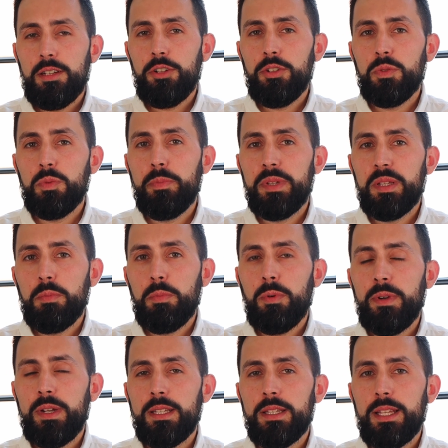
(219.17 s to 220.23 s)
hard to
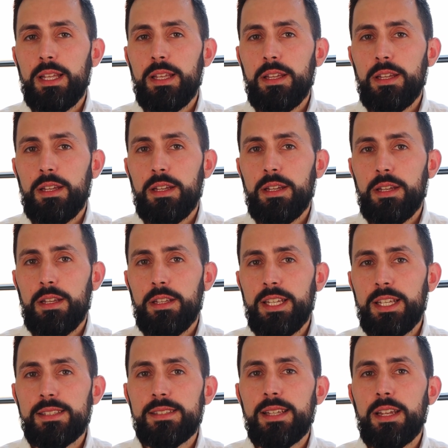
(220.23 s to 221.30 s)
pinpoint an
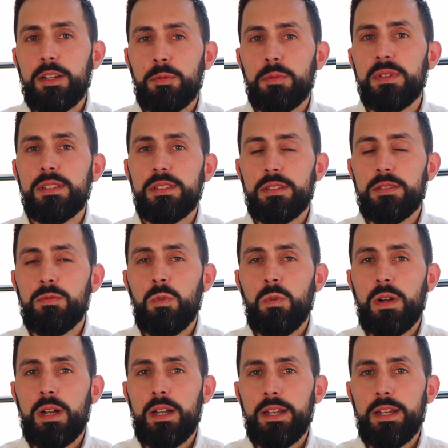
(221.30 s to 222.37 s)
exact reason
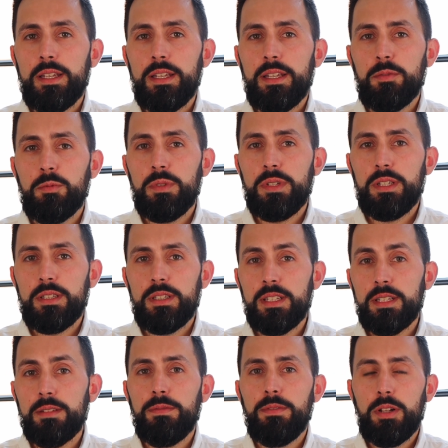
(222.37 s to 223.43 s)
why we
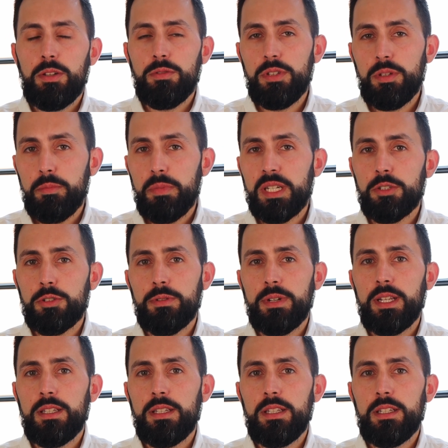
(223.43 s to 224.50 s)
didn't follow the big
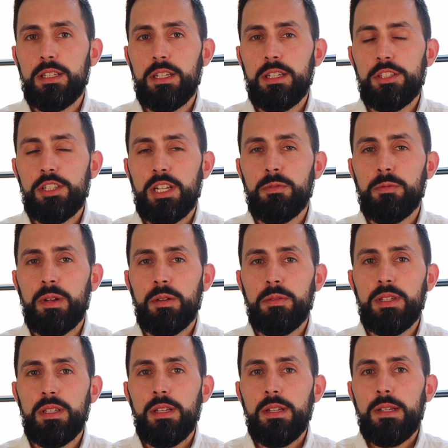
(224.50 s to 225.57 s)
trend in
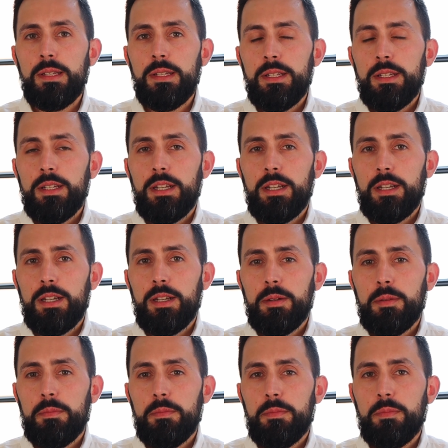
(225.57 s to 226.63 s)
January,
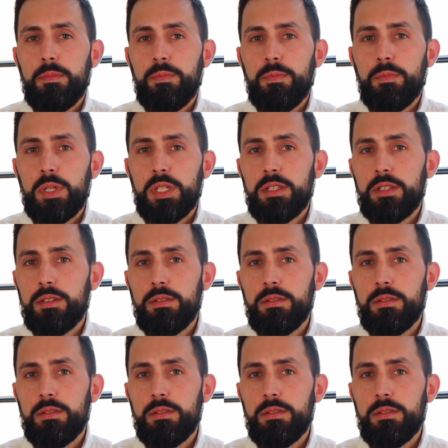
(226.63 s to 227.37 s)
but